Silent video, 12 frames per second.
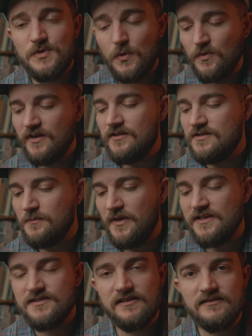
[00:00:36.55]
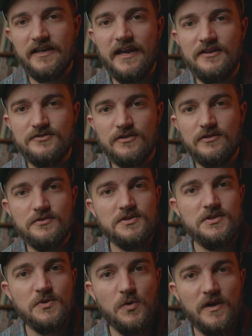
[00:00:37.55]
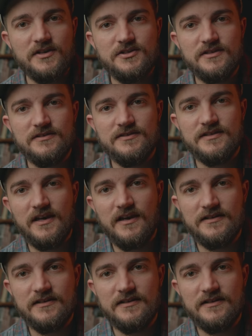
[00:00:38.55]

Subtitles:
So I wanted to basically answer those two questions.